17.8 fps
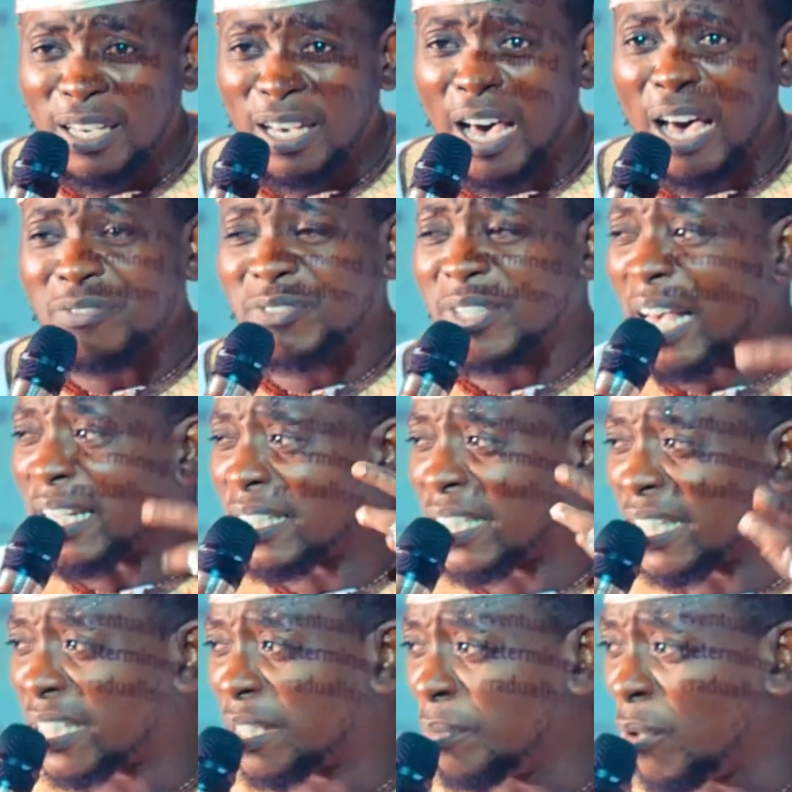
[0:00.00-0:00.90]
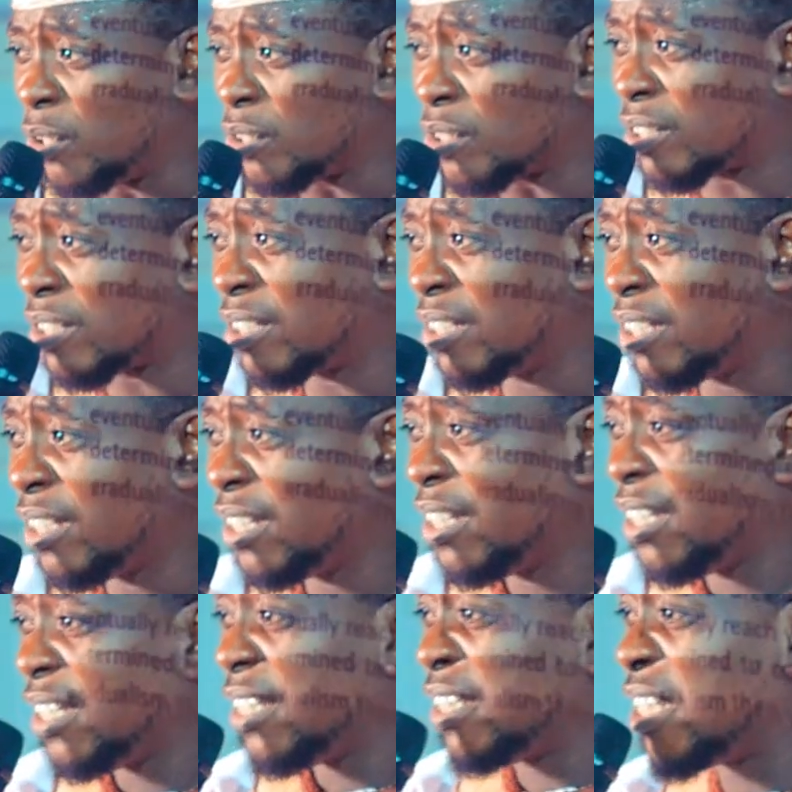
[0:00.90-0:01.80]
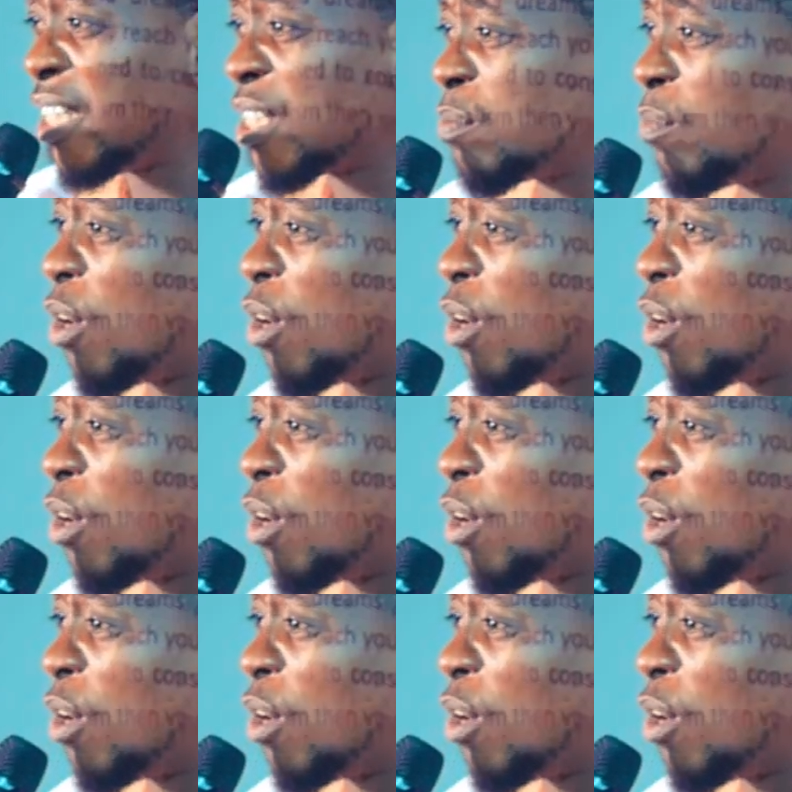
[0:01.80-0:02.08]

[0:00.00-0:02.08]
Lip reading: after 6 months, this